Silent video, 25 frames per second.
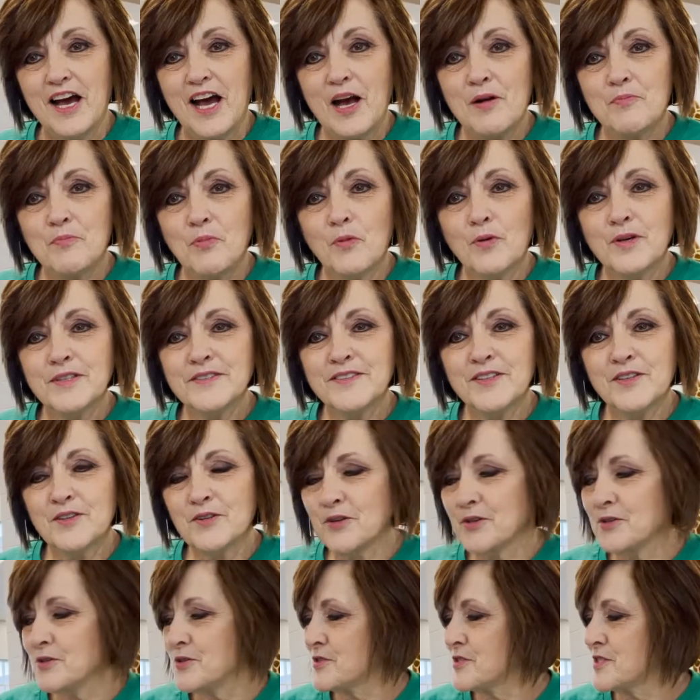Hi, boys and
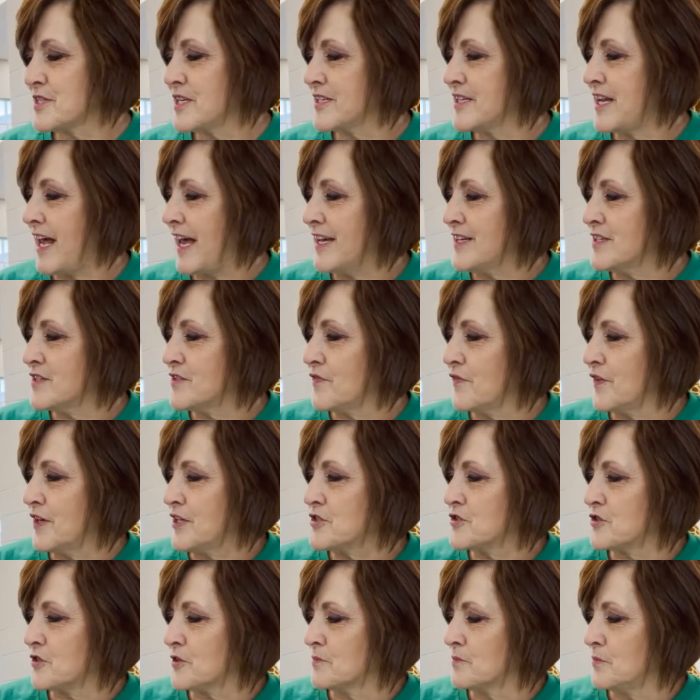girls. Today's
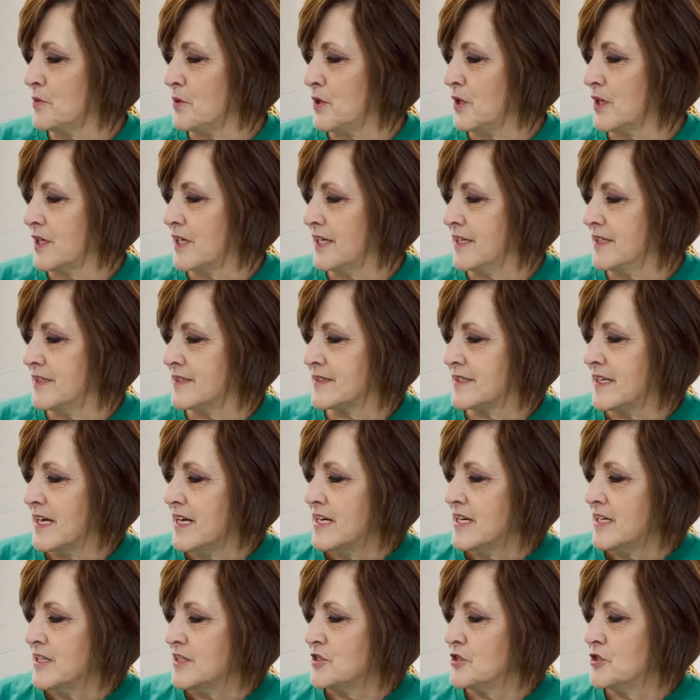feature book is
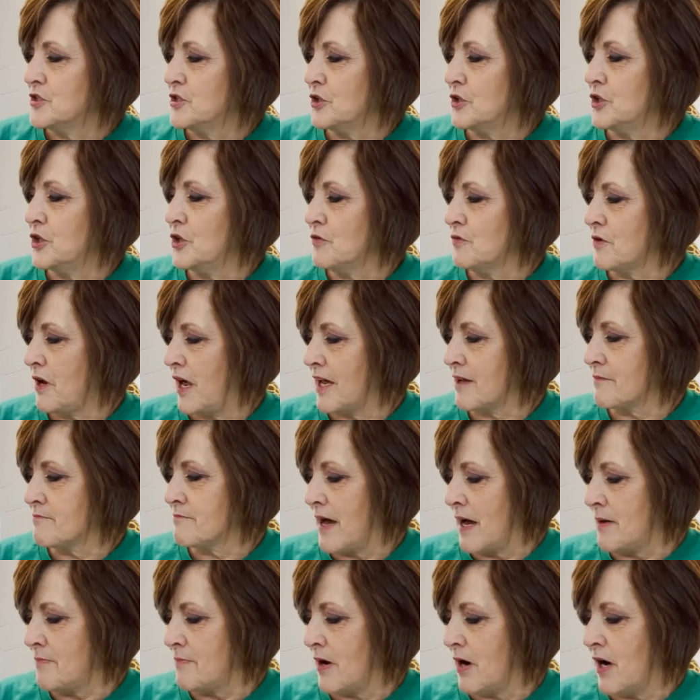Do You Like
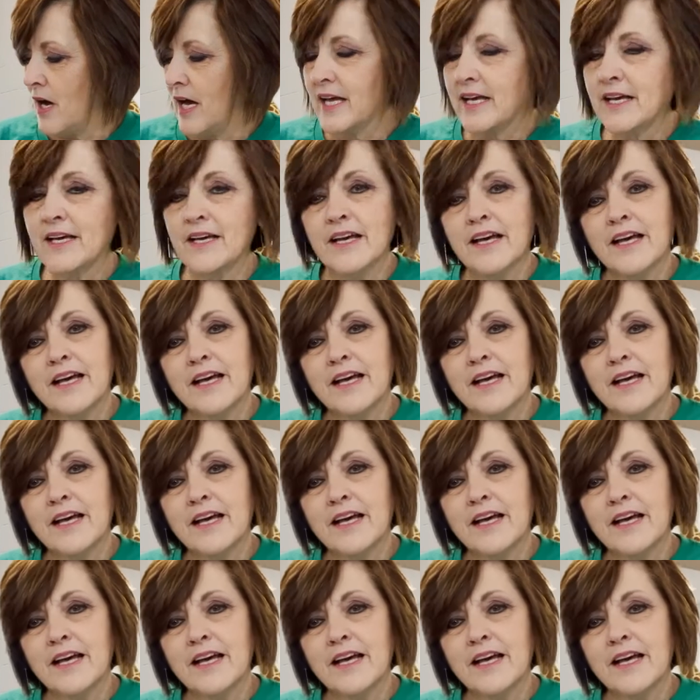My Bike?